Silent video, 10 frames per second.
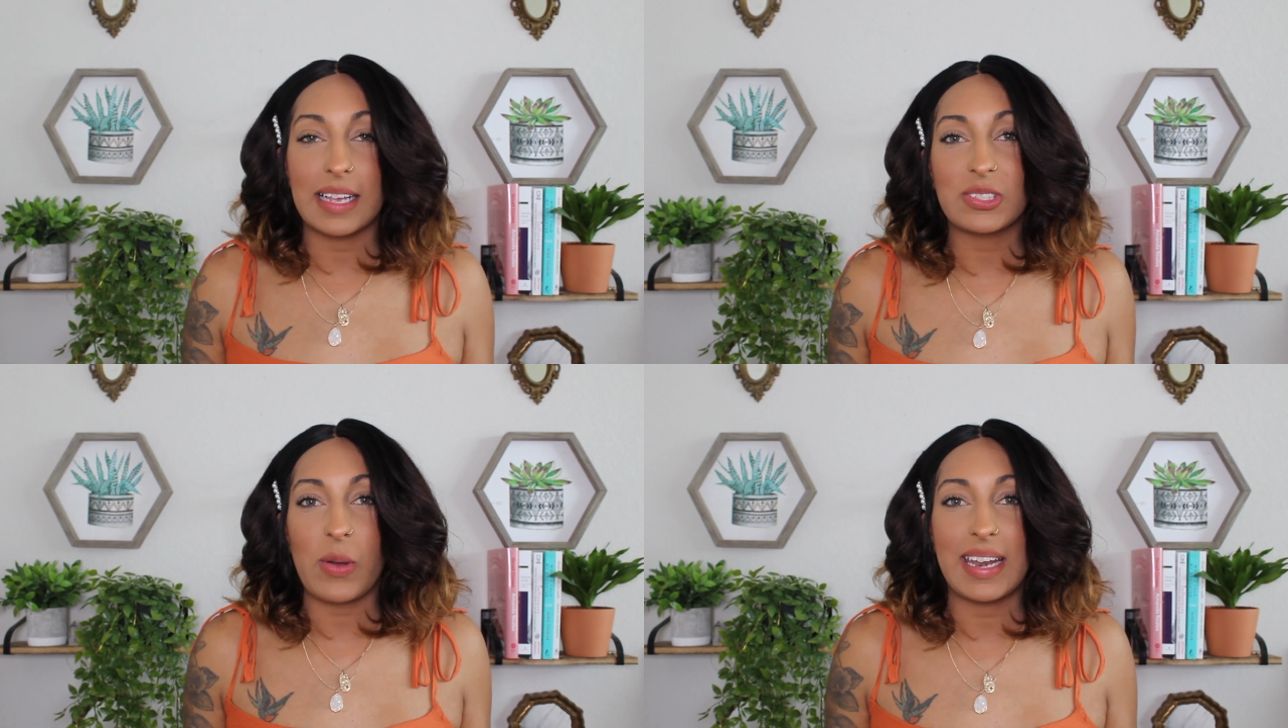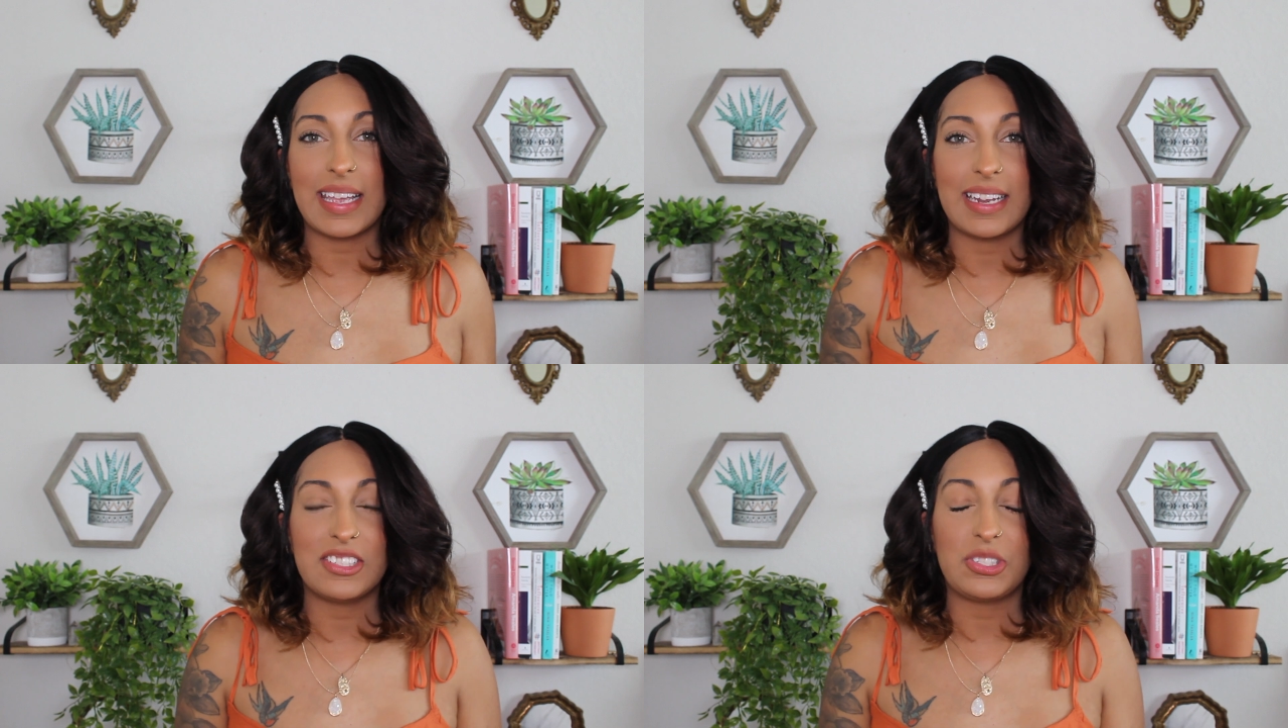Let's go ahead
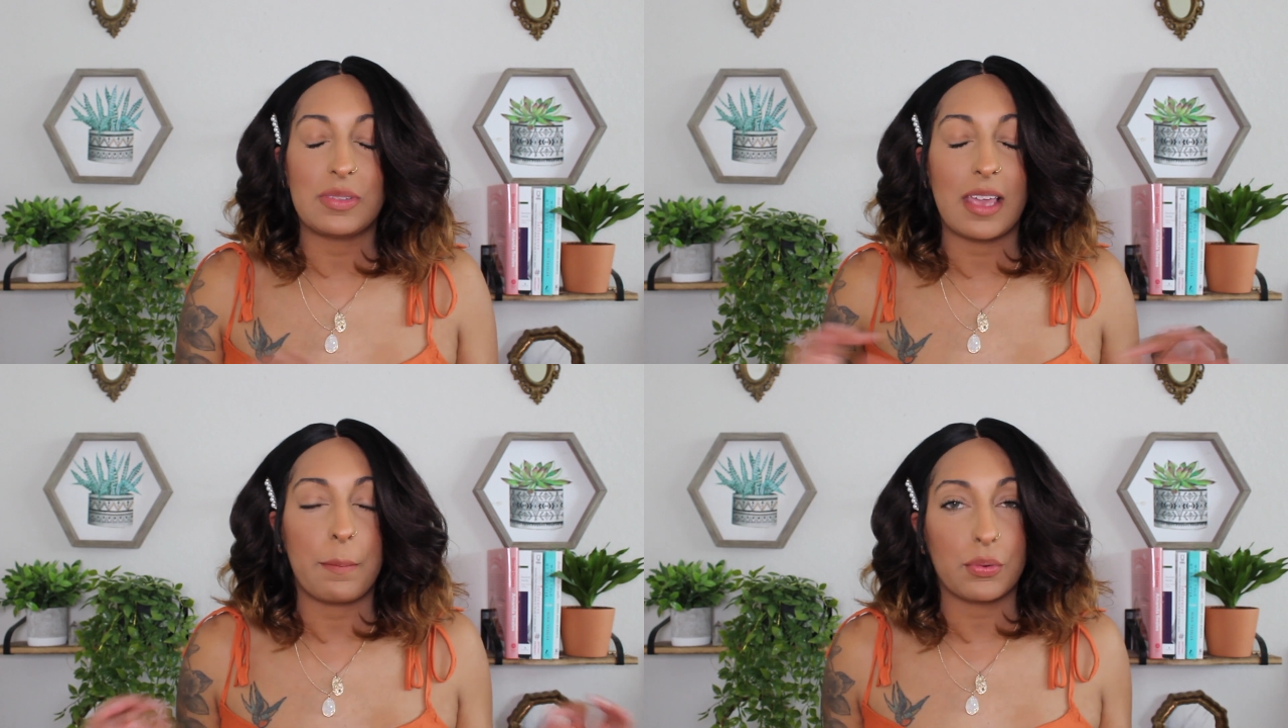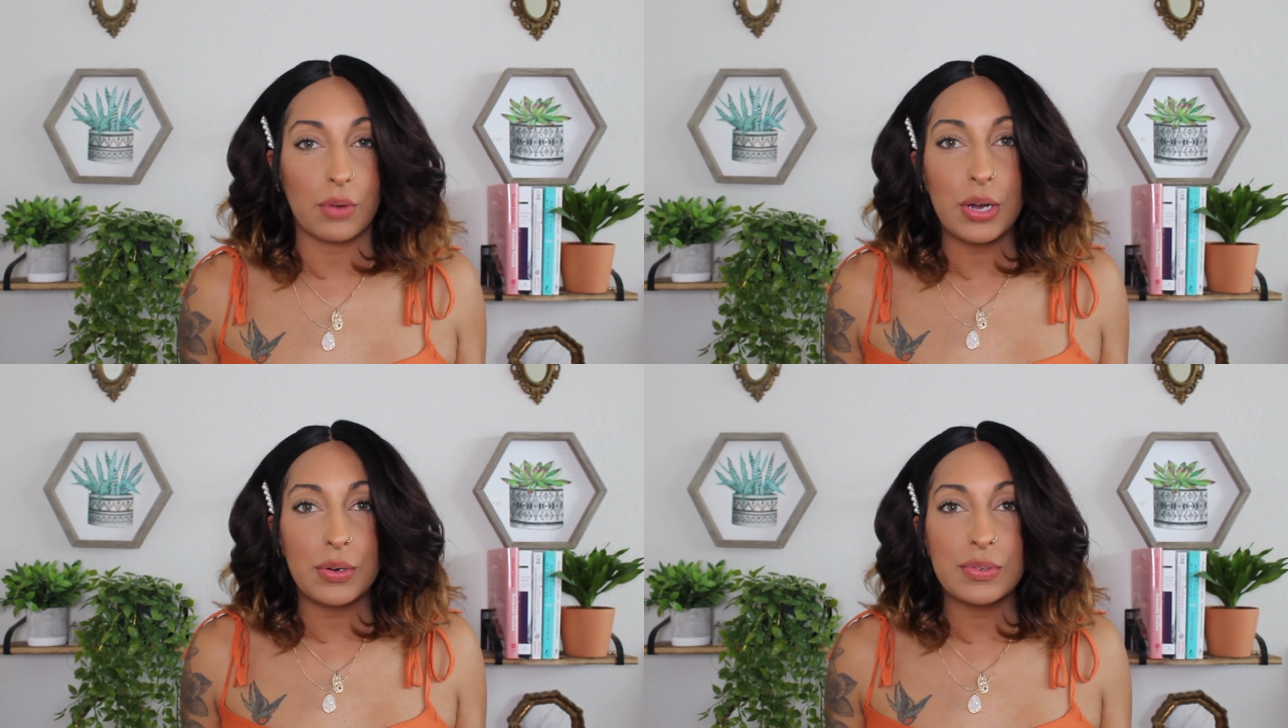and get into the
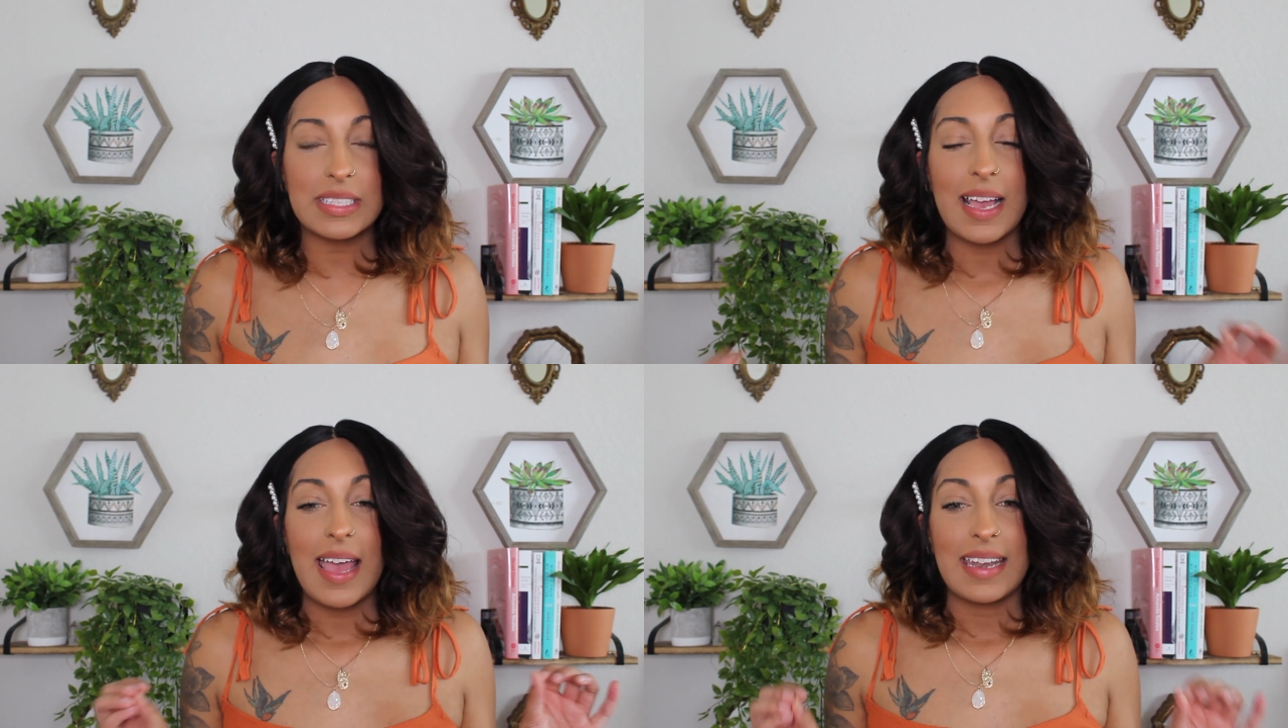pros.